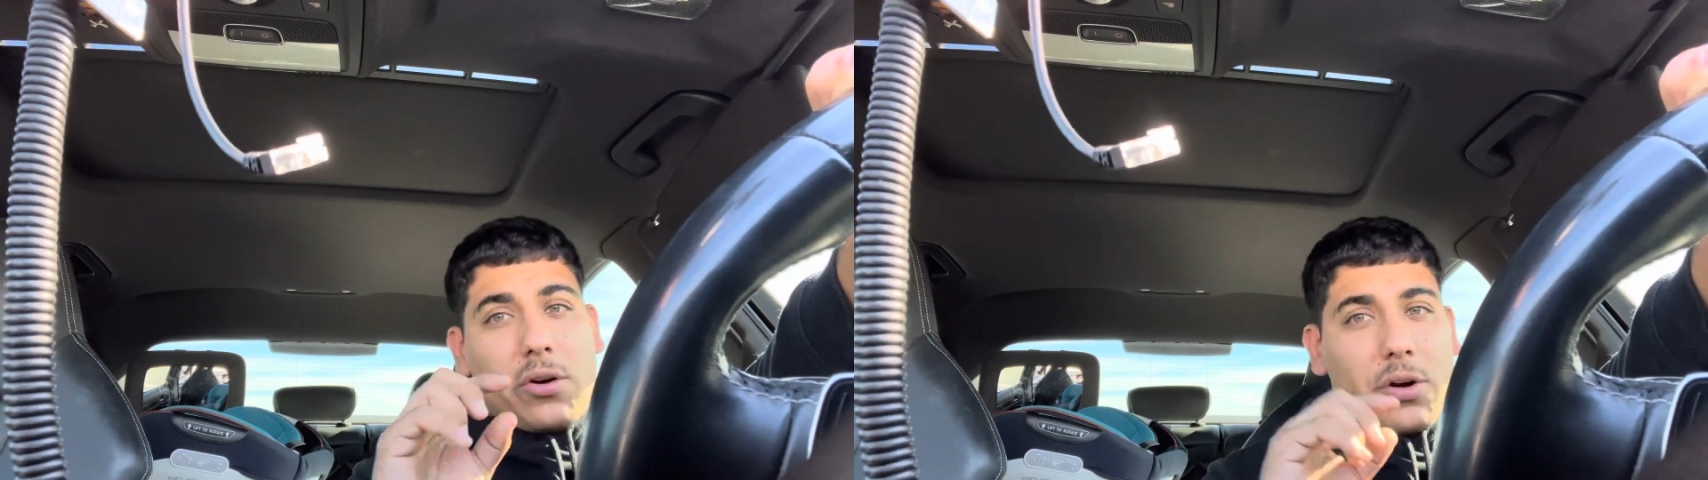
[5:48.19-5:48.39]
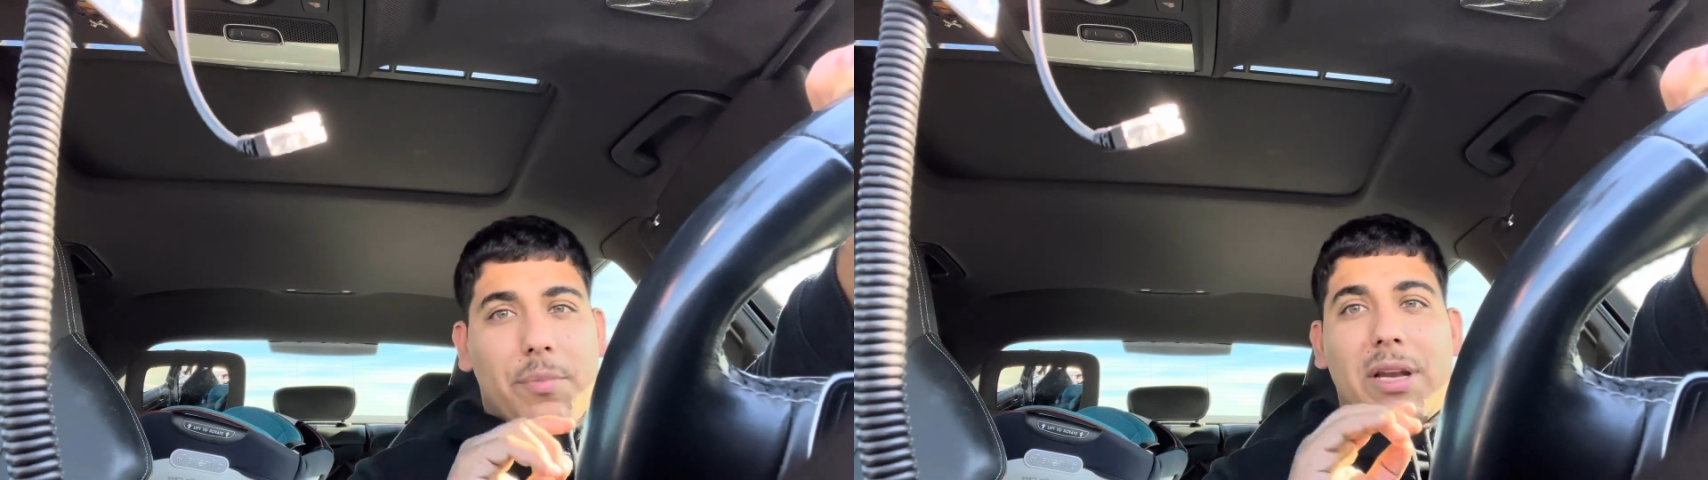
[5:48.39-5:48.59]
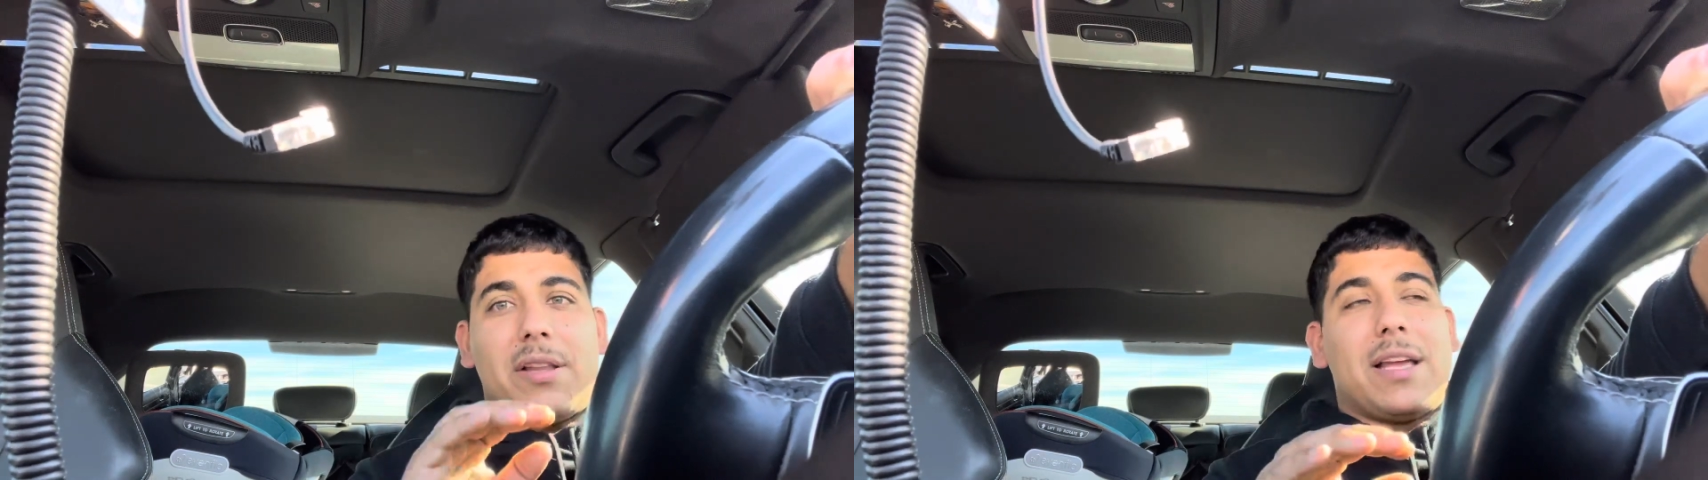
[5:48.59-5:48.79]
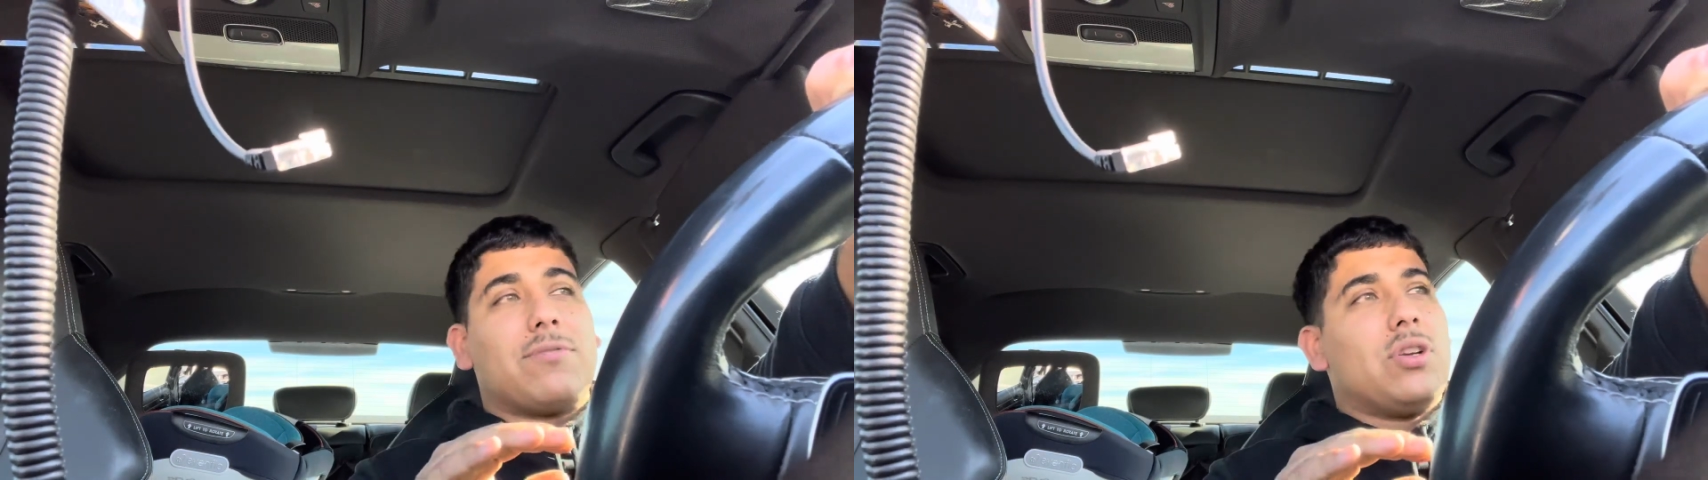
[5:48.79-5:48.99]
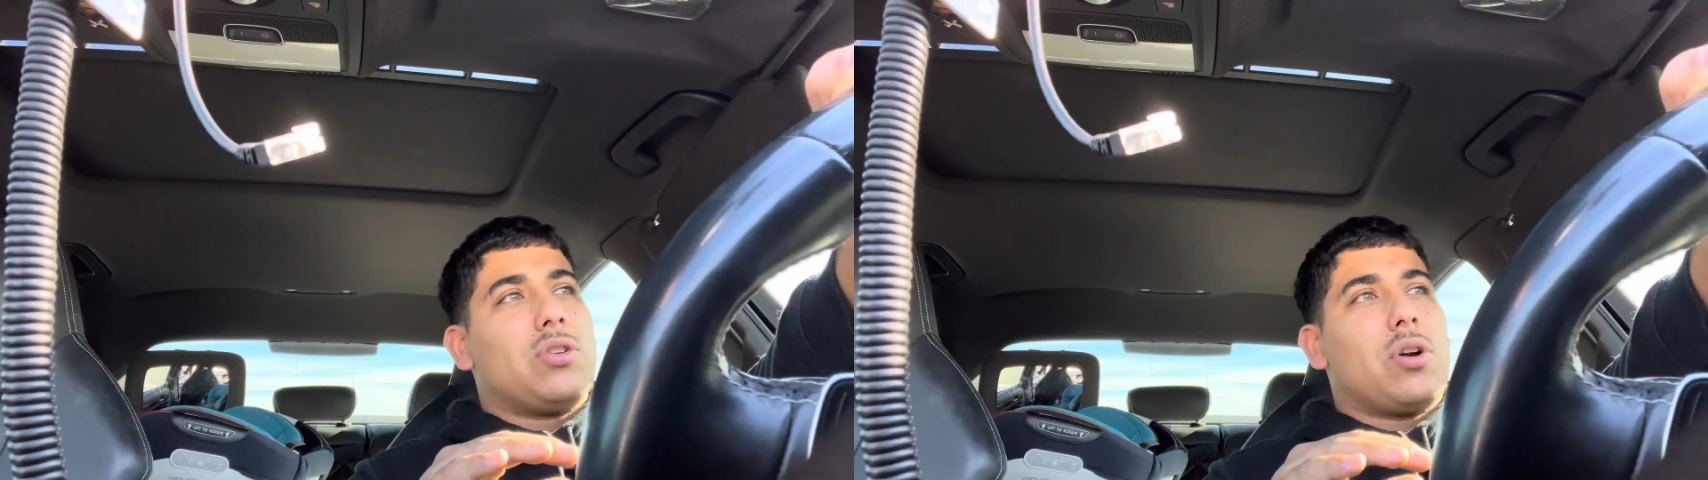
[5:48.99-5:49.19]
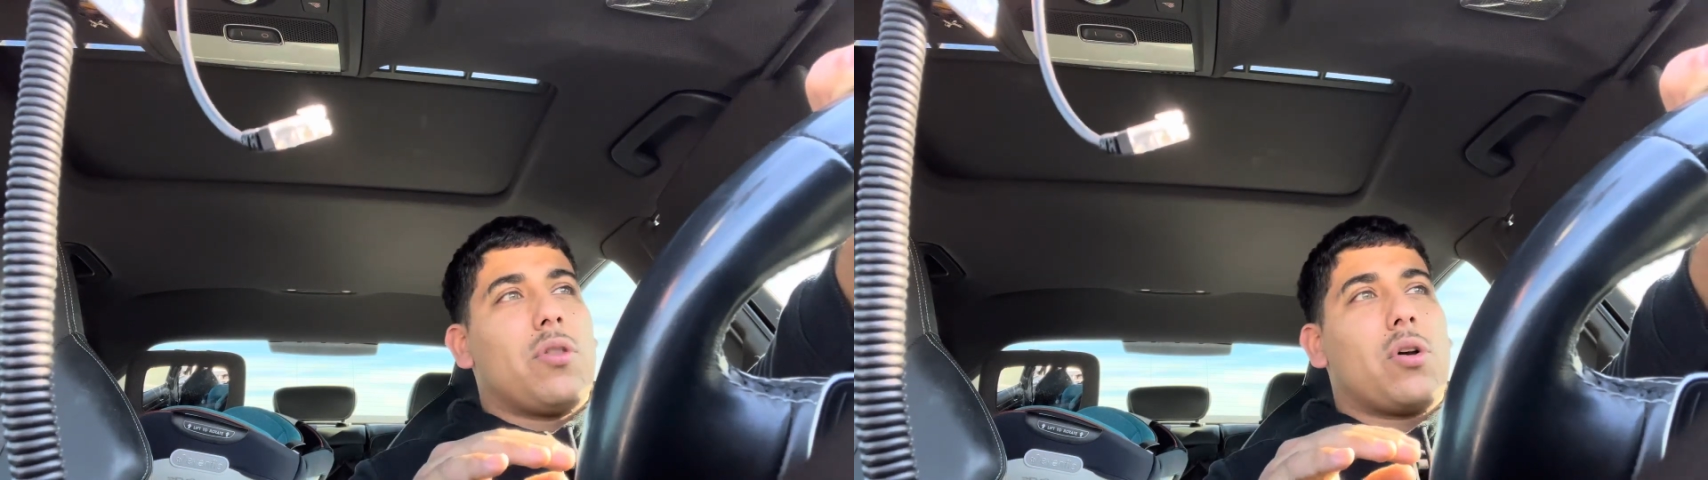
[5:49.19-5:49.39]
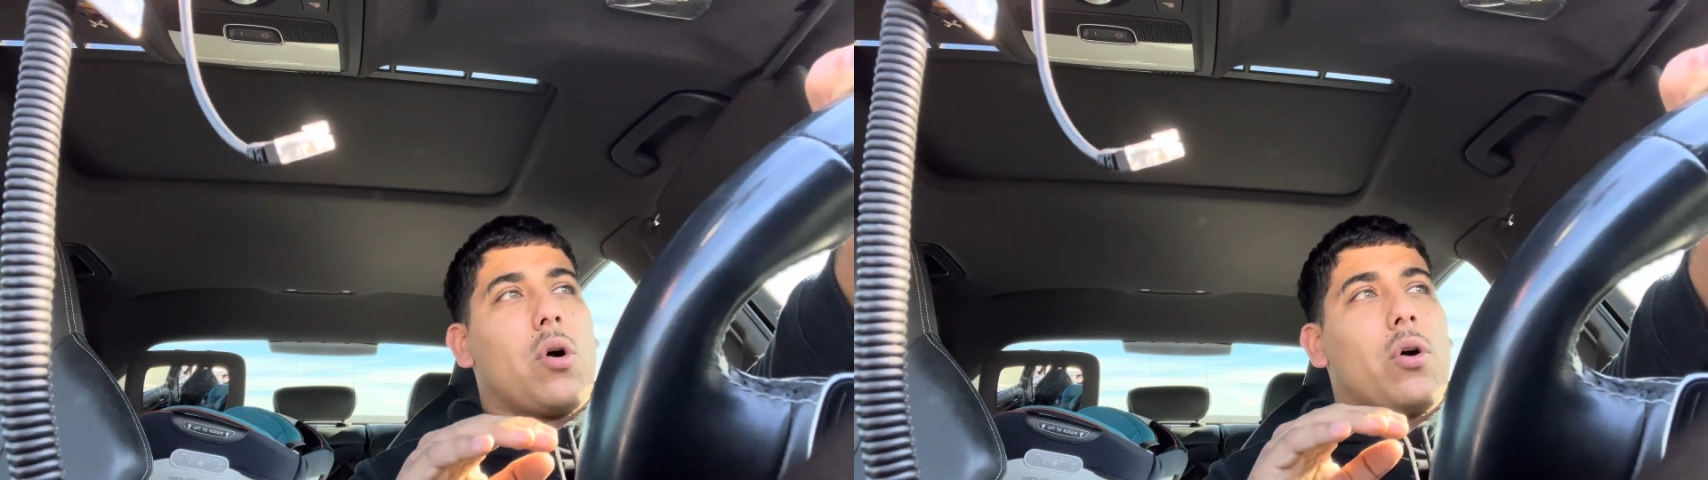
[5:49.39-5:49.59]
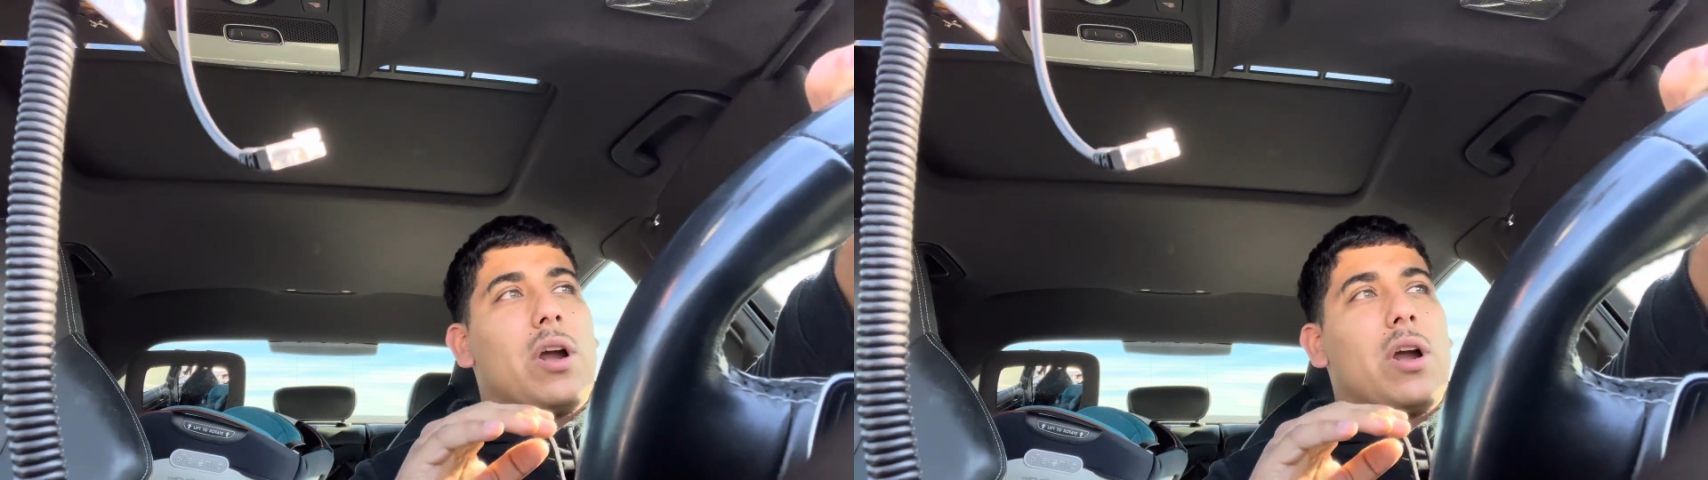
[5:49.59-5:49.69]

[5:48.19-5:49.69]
or immediately after you turn on the car,